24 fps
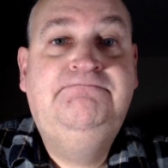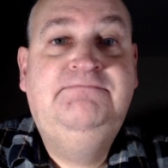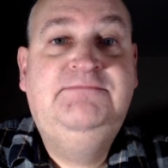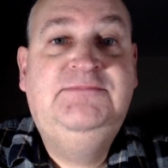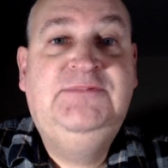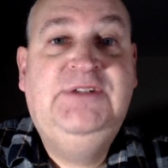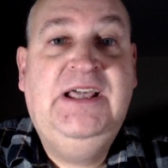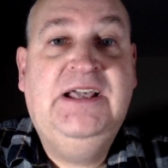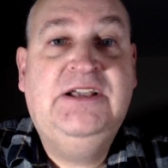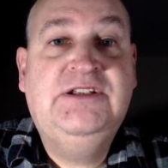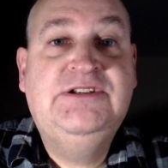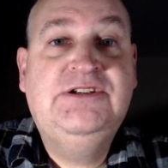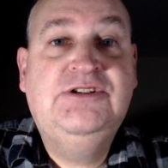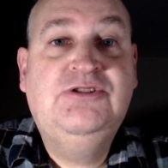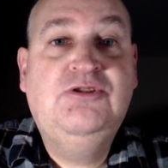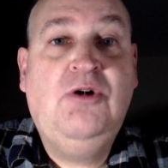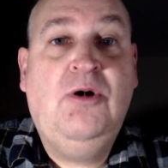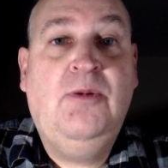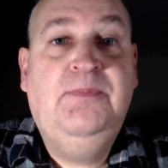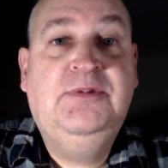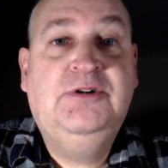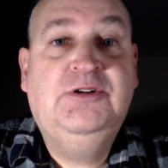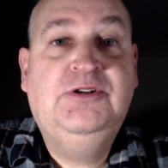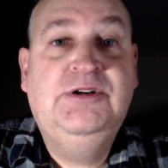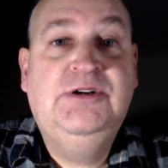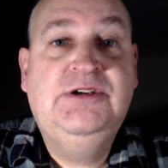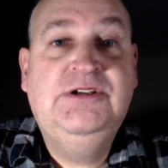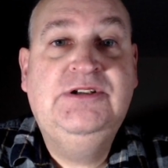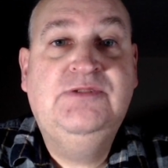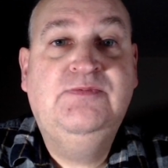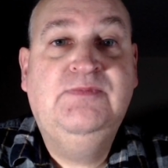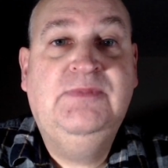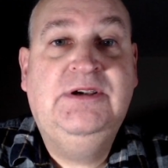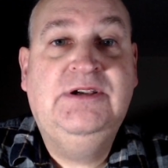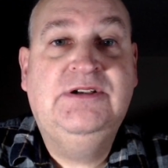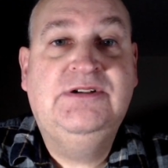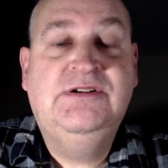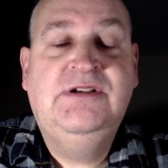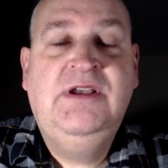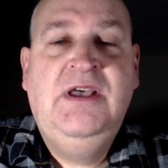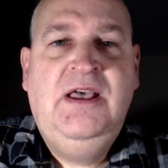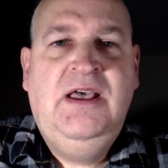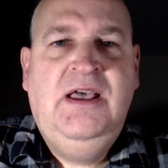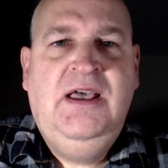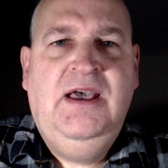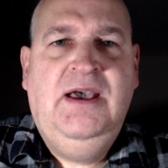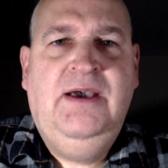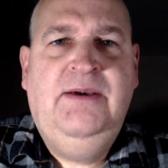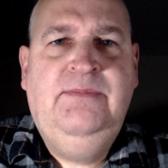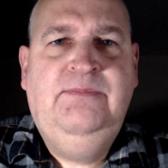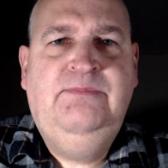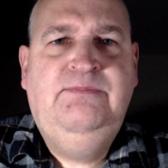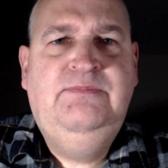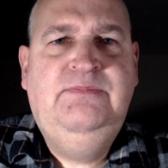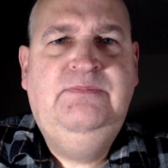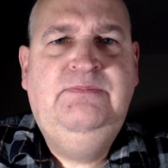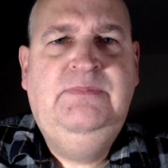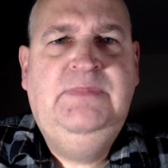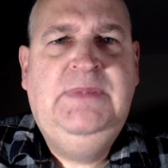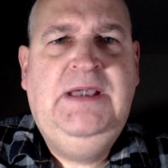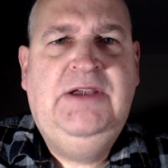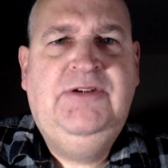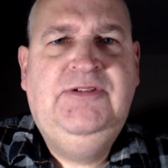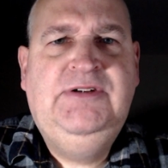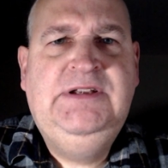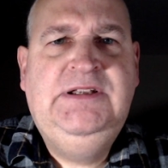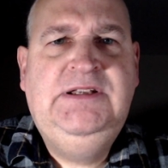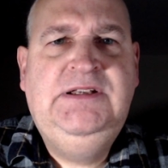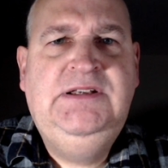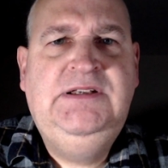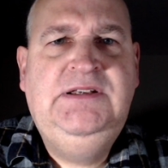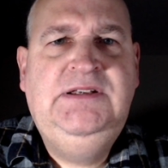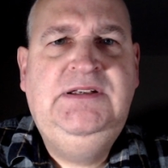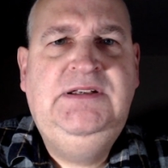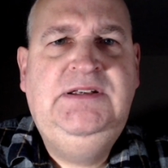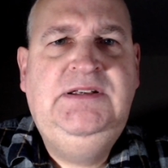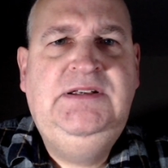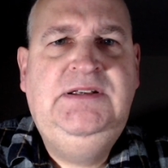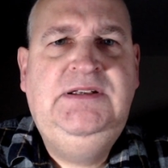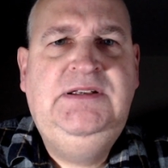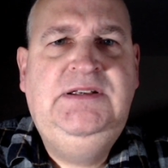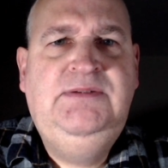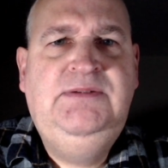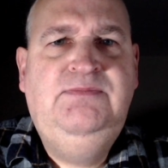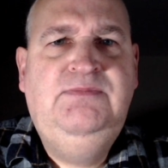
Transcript: Next stop, Christmas. A merry,